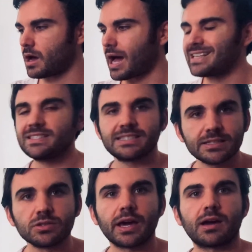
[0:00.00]
I
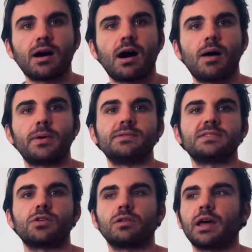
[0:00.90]
still get comments
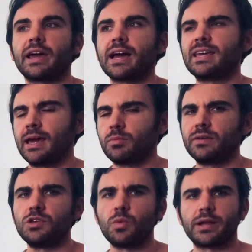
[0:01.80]
that are like, I can't believe
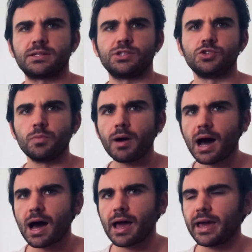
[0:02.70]
you went to
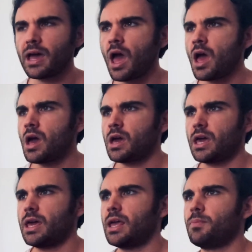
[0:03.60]
Dubai.
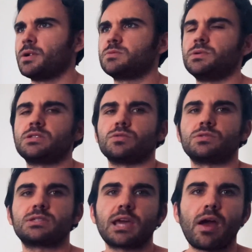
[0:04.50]
It must be so
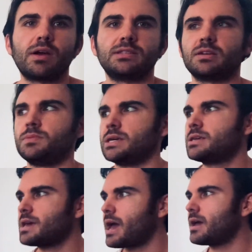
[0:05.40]
scary to be
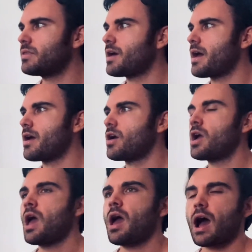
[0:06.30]
gay there.
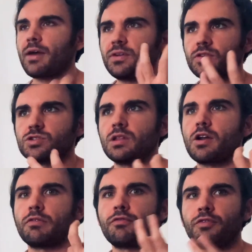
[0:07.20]
I think there's a lot
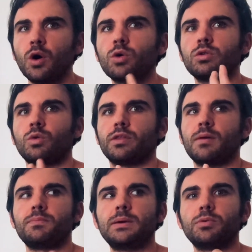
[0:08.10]
of folklore
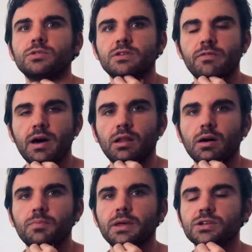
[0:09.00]
that people
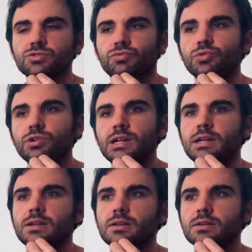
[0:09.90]
develop that is rooted
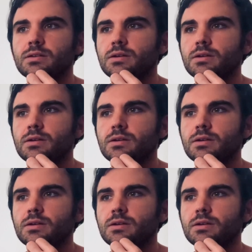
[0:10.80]
in